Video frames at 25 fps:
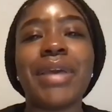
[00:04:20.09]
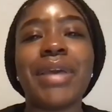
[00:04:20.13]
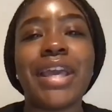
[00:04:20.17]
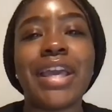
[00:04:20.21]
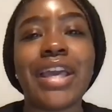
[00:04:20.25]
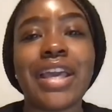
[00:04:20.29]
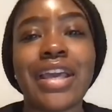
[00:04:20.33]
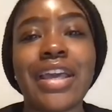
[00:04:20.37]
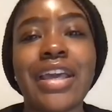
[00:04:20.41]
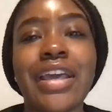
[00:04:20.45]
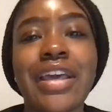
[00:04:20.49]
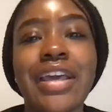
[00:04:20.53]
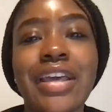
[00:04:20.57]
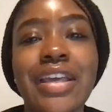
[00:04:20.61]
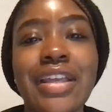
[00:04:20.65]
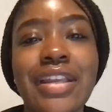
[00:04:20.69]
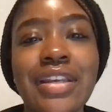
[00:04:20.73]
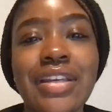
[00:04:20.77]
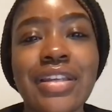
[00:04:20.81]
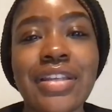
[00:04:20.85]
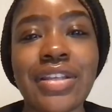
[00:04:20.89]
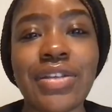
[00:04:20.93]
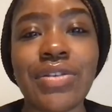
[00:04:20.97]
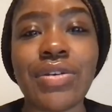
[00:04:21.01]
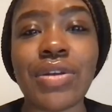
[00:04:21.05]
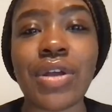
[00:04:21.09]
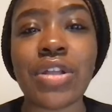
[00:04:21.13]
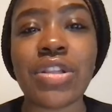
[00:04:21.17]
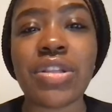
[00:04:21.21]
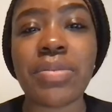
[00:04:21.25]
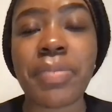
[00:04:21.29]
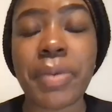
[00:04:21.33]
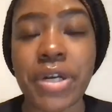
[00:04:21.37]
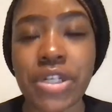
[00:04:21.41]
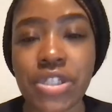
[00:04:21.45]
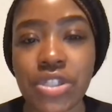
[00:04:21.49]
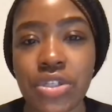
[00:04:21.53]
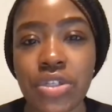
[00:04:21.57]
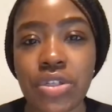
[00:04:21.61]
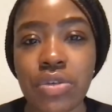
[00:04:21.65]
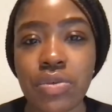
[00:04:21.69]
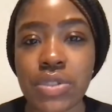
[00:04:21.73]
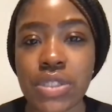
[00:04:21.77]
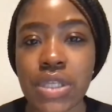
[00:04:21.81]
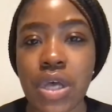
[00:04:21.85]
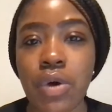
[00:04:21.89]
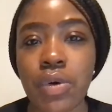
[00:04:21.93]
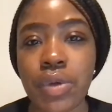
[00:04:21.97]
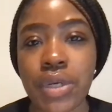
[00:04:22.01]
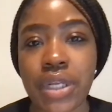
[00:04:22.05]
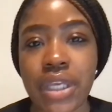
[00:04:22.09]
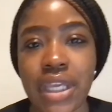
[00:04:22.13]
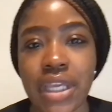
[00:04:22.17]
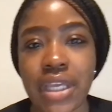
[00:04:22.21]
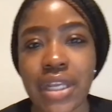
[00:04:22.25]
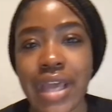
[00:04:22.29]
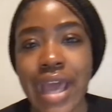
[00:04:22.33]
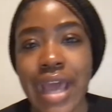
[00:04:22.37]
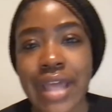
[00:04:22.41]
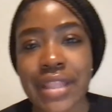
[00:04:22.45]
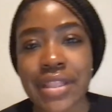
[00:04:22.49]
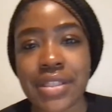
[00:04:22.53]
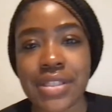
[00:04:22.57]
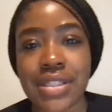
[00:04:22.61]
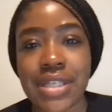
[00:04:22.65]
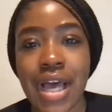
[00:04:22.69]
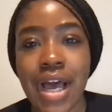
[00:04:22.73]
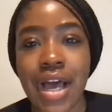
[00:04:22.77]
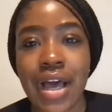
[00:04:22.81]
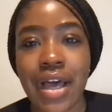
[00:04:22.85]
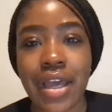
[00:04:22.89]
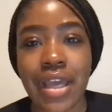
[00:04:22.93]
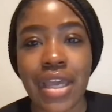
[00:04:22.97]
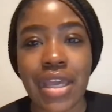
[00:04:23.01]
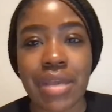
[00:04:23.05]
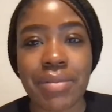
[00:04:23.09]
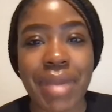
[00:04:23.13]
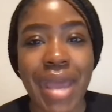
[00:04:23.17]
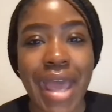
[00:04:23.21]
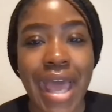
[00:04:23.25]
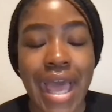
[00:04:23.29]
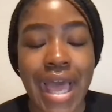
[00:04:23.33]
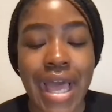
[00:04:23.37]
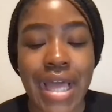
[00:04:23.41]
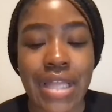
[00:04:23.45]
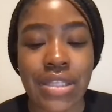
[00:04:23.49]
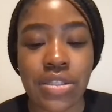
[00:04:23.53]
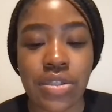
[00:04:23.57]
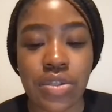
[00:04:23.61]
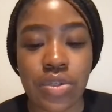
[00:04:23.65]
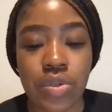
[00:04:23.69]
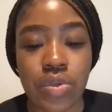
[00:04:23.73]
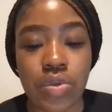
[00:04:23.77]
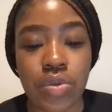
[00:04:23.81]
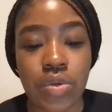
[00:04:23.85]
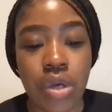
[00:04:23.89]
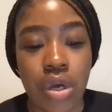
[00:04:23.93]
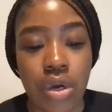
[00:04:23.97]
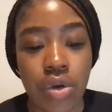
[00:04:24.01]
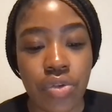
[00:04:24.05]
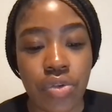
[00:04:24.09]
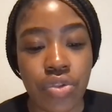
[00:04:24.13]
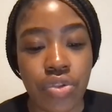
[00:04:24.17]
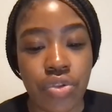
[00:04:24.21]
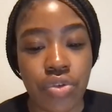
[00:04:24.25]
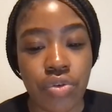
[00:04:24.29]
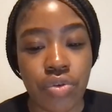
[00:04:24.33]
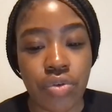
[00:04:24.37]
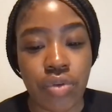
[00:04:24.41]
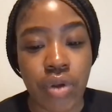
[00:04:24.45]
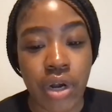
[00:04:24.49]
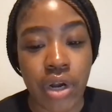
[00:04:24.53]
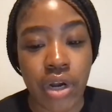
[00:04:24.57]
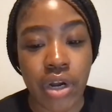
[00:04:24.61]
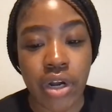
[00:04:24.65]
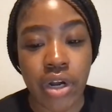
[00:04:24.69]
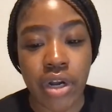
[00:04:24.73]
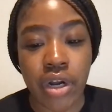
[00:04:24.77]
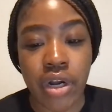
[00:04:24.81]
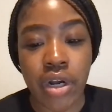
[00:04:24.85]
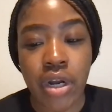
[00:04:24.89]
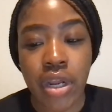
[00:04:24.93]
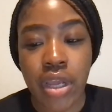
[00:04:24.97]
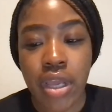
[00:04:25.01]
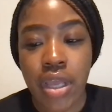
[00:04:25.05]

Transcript: and you know, the person who was owning it at the time had to go through her